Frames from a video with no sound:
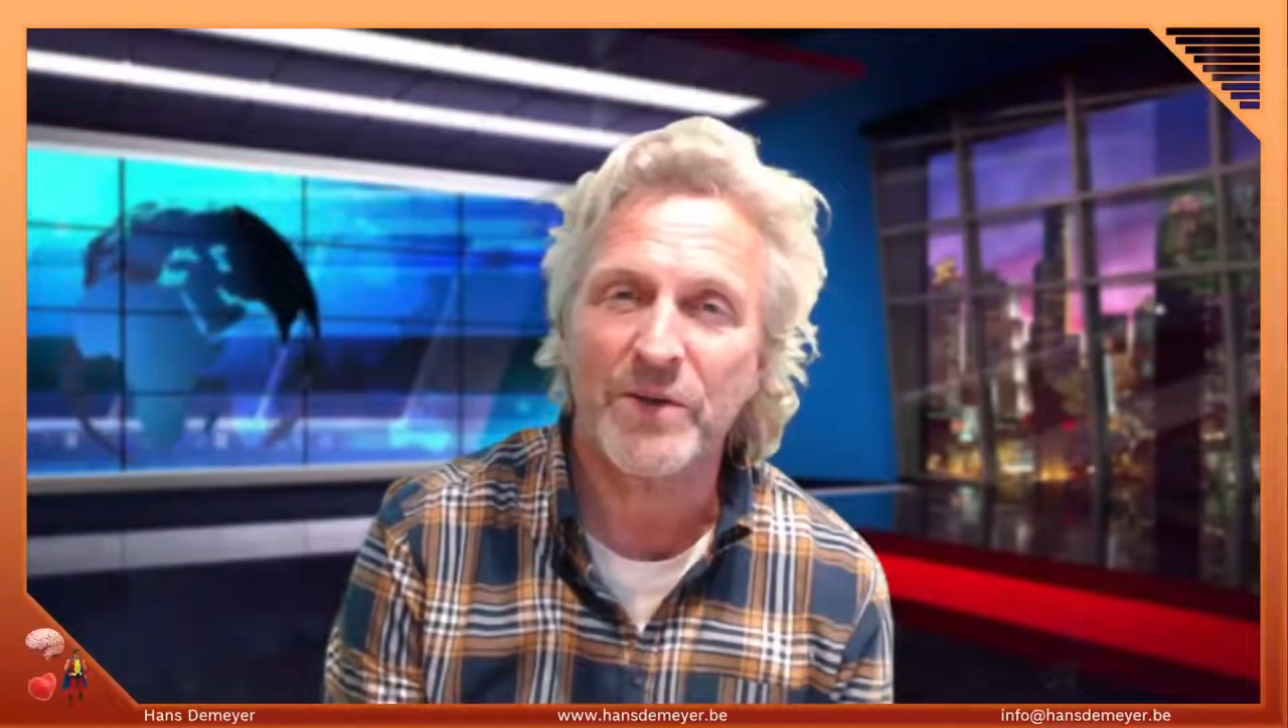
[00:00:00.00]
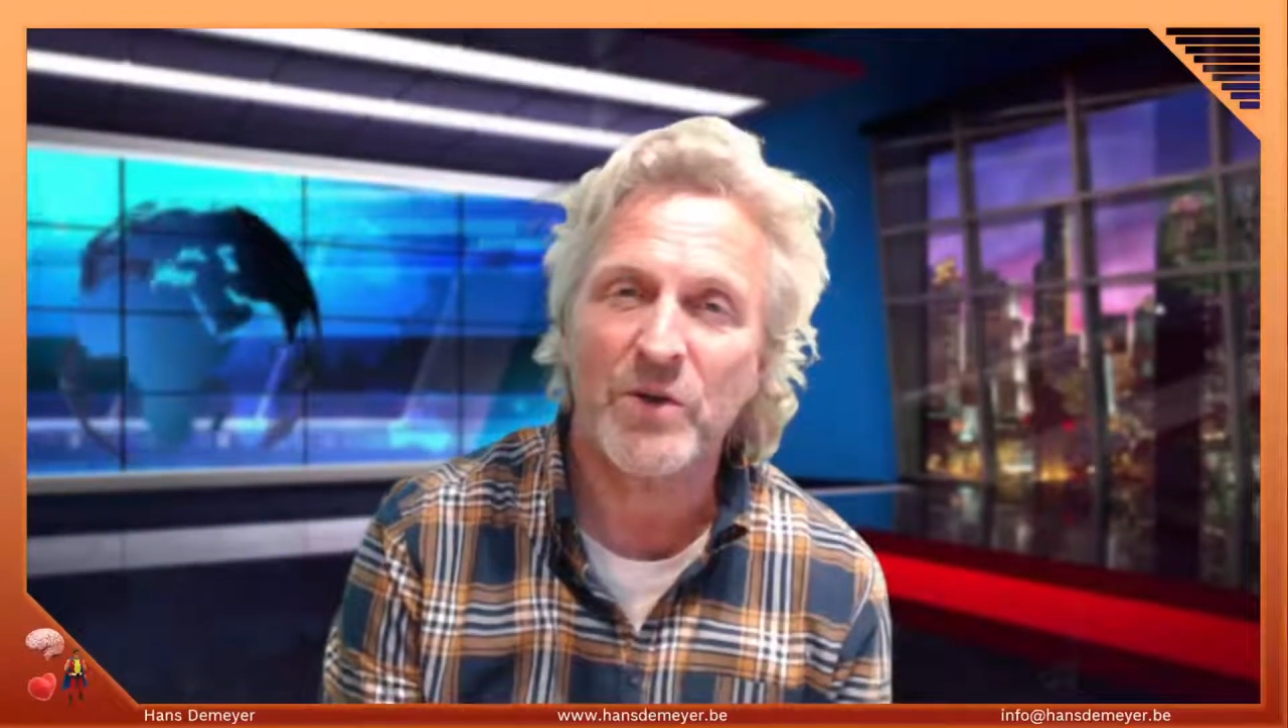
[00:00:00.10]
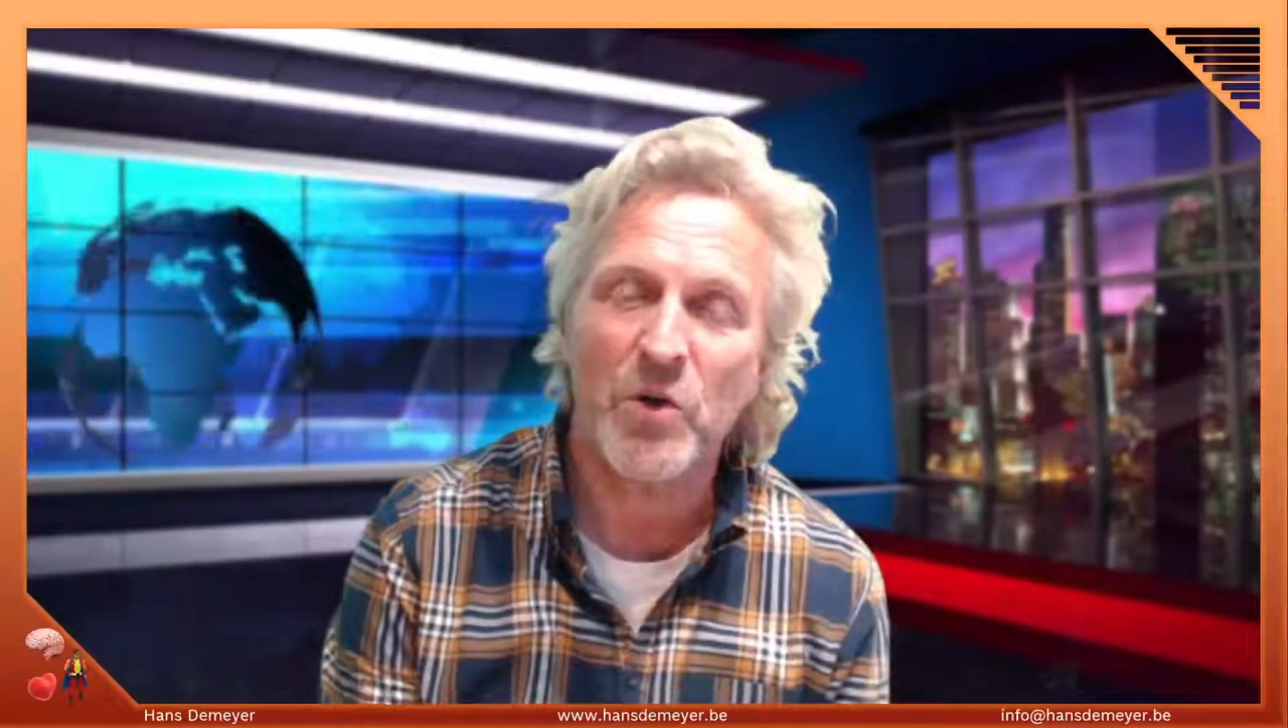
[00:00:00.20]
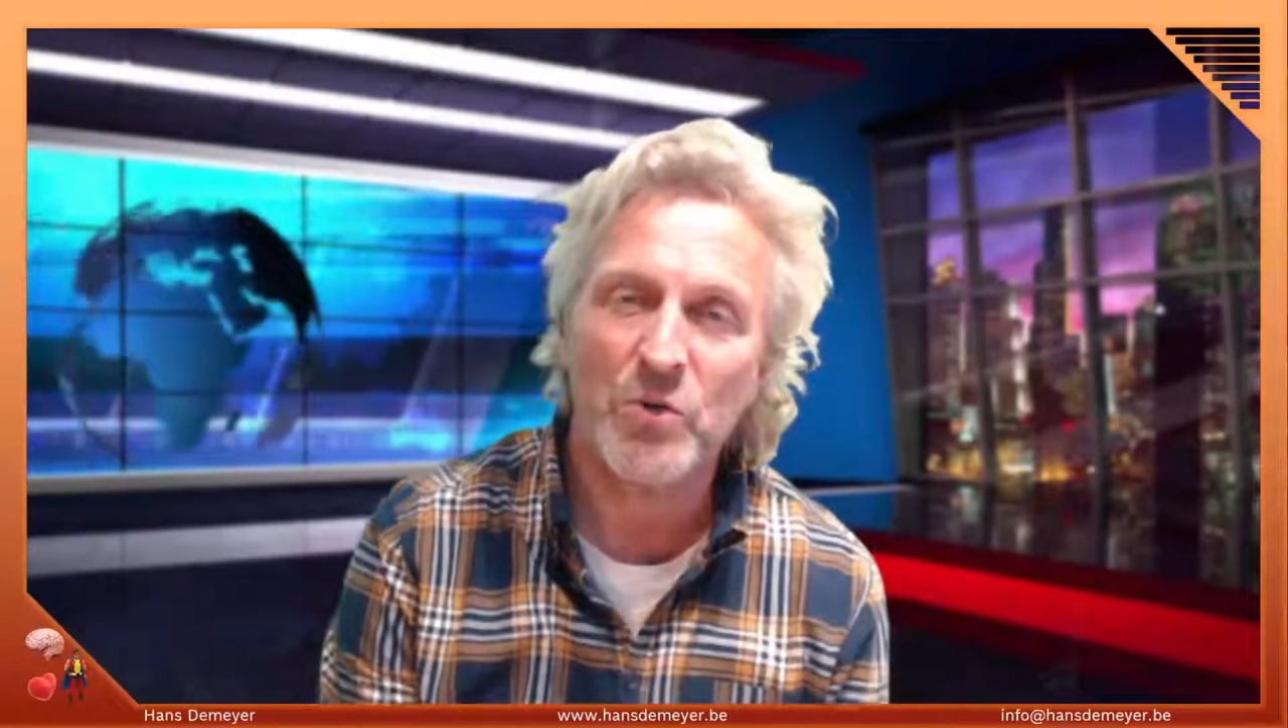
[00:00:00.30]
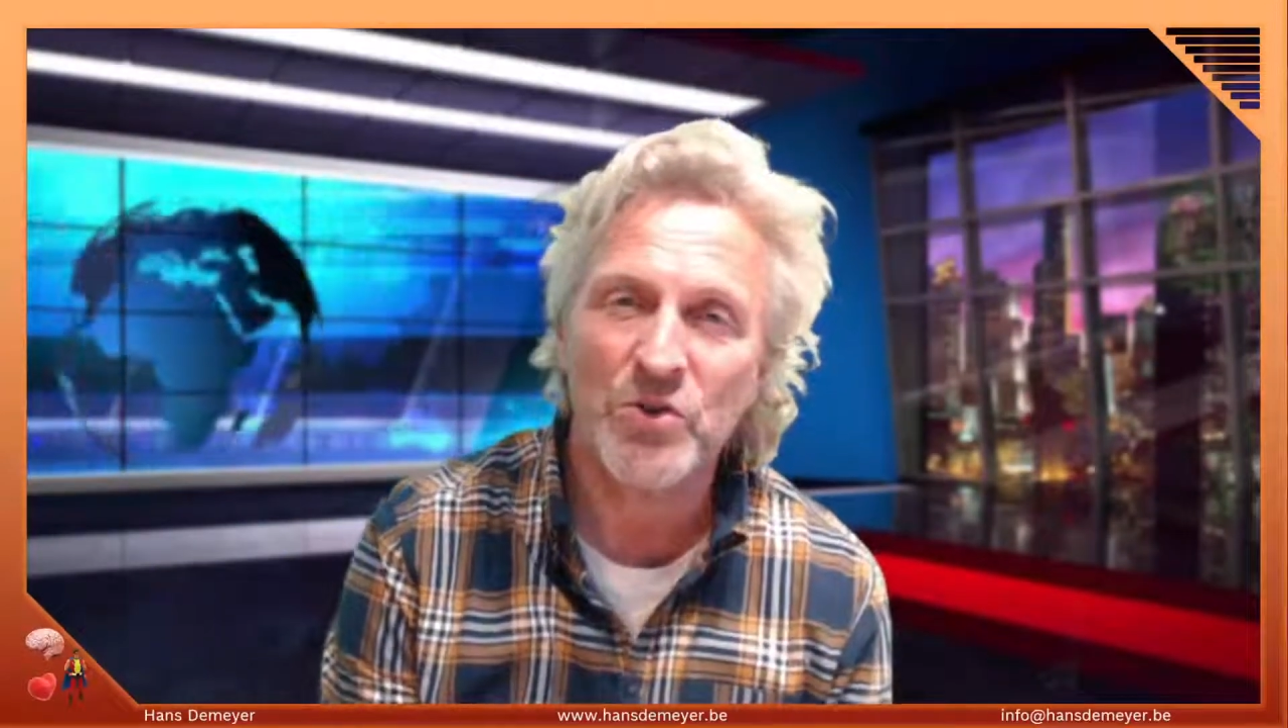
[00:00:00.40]
a
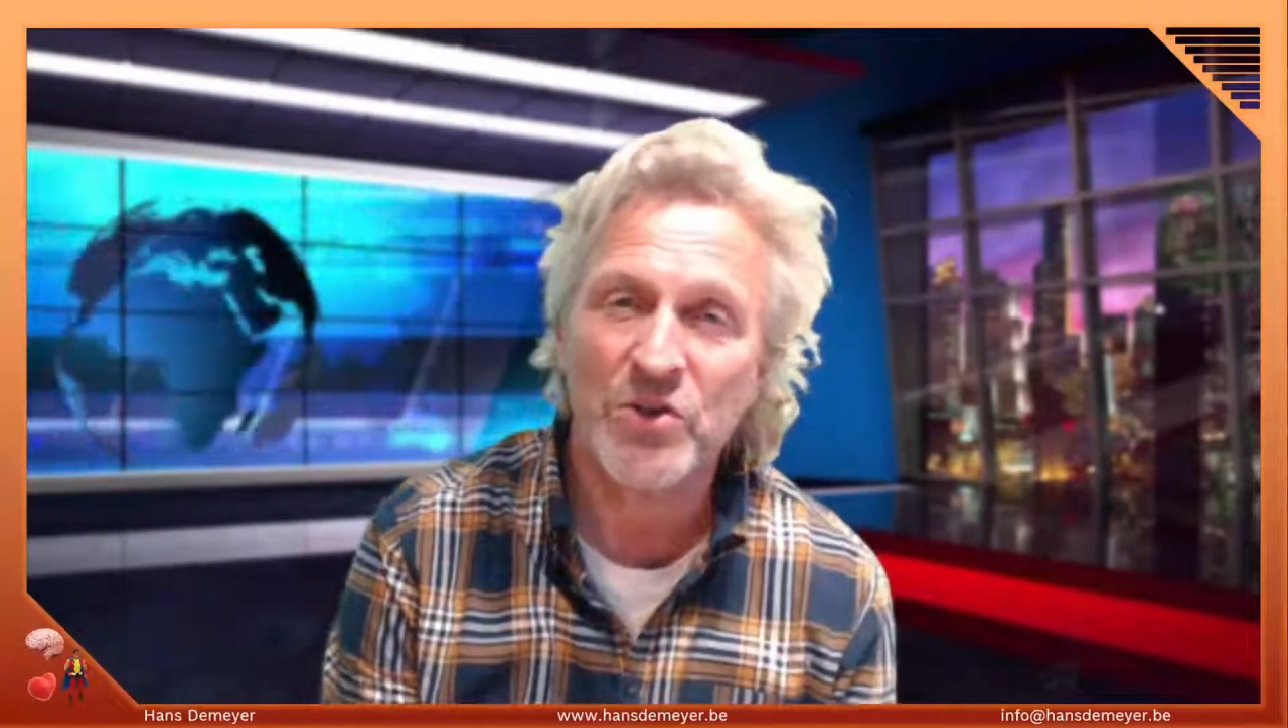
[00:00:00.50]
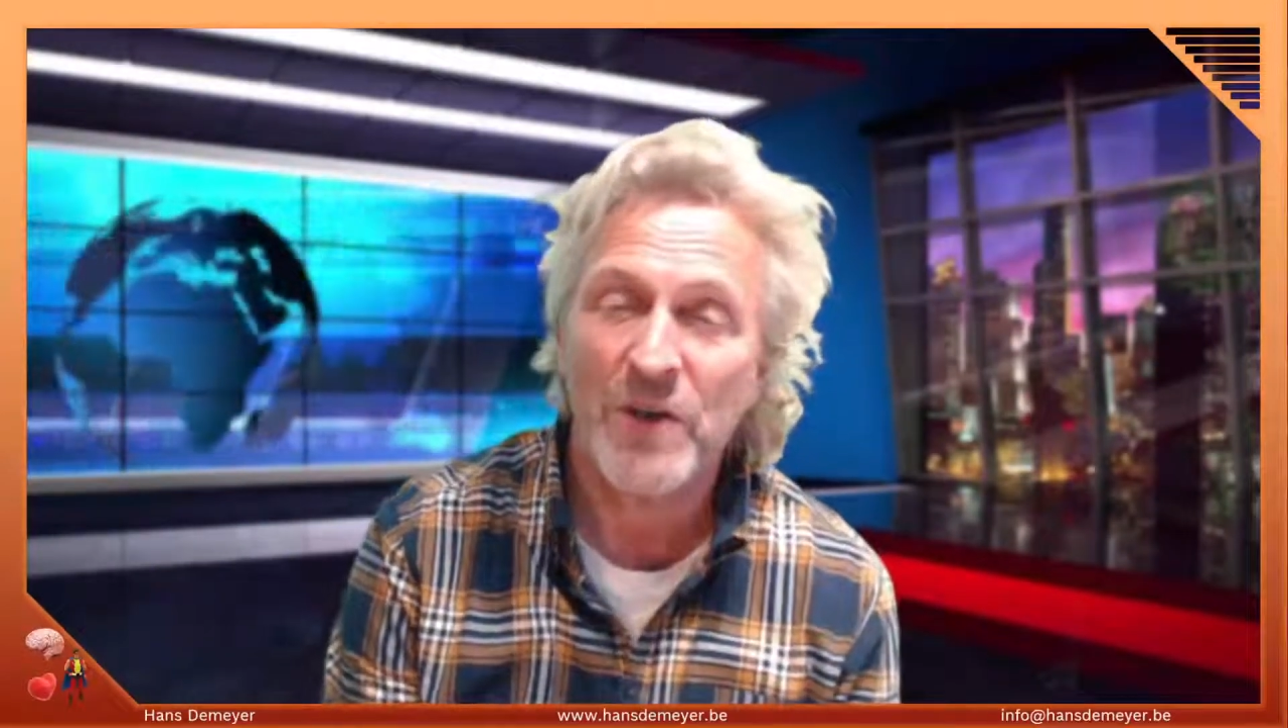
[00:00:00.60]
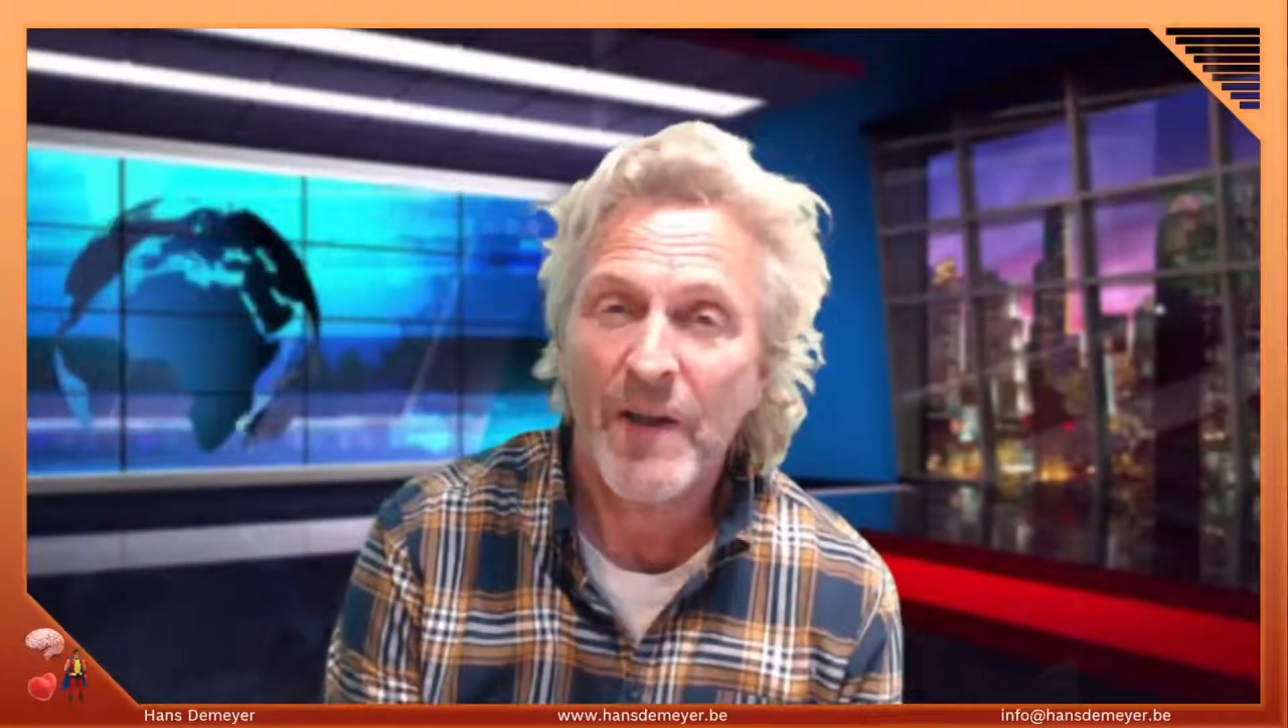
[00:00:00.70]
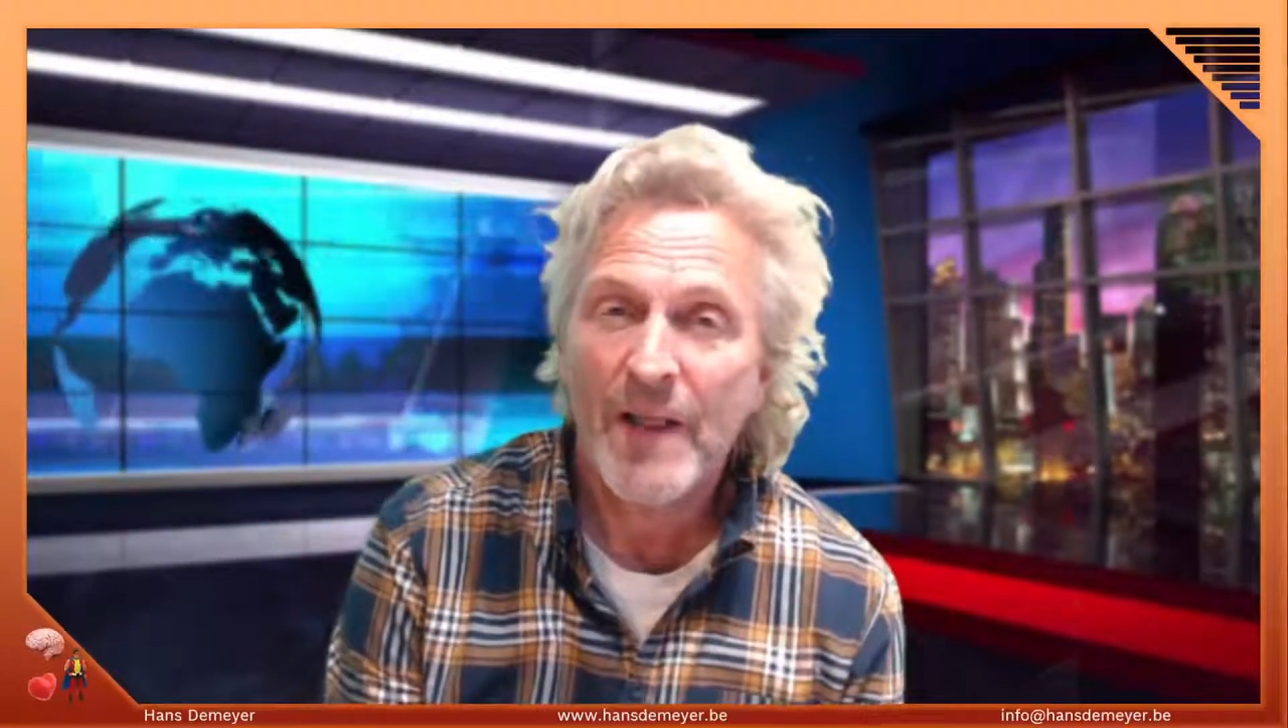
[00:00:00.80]
coach.